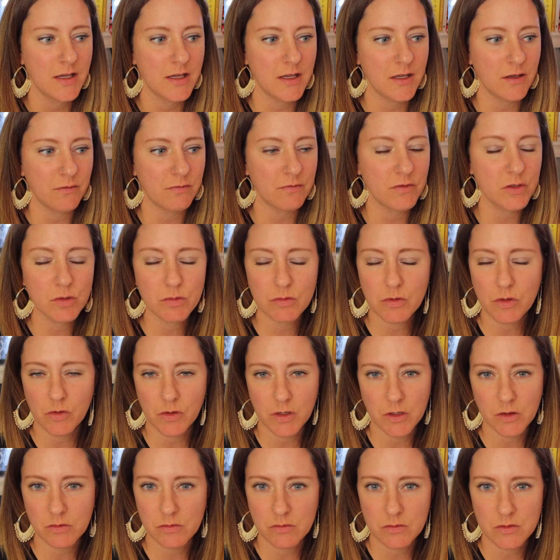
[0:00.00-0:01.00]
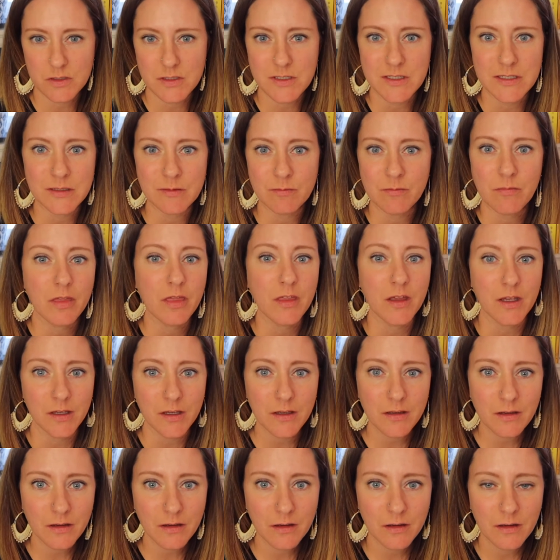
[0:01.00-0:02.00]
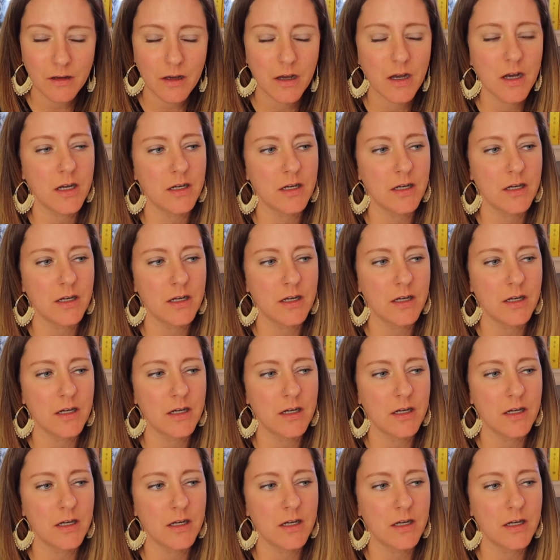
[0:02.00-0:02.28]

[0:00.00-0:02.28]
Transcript: if you were going through the same thing,